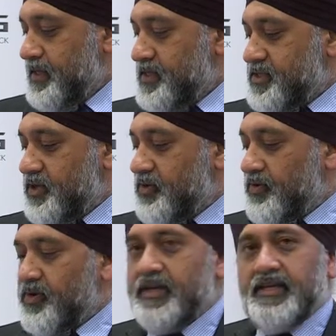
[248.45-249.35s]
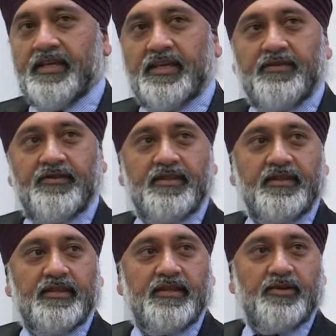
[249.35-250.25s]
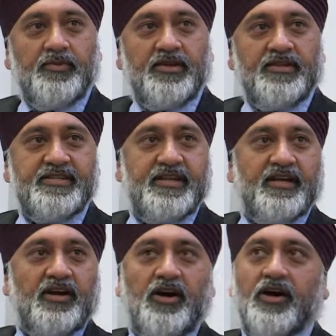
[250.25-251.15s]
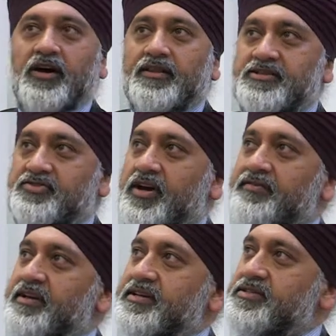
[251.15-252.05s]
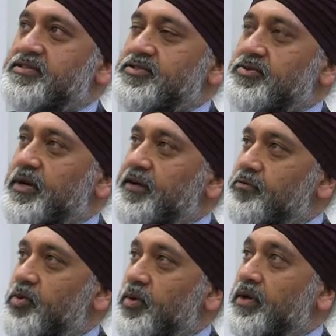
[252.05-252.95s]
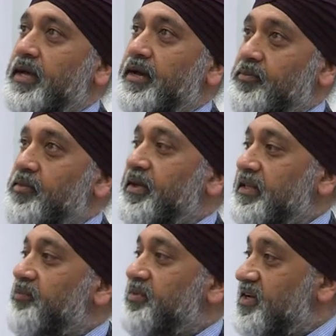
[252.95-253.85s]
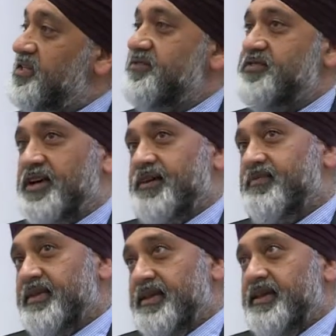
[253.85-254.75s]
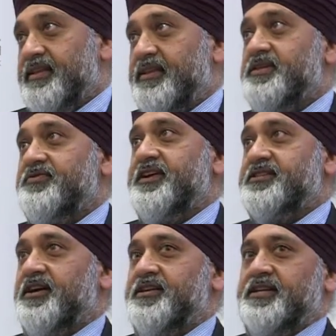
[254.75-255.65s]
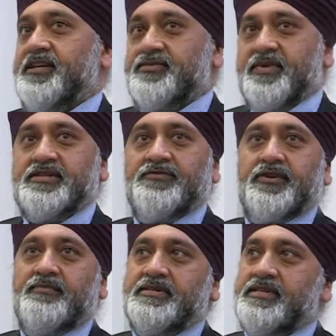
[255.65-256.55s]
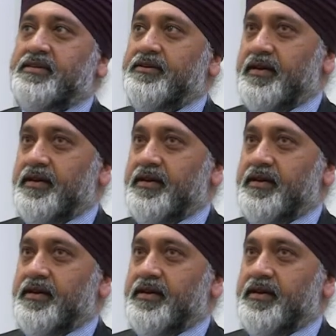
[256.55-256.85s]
So given that we could sit in a car that's driving us to wherever we want and we make that productive time, that's very exciting, especially for busy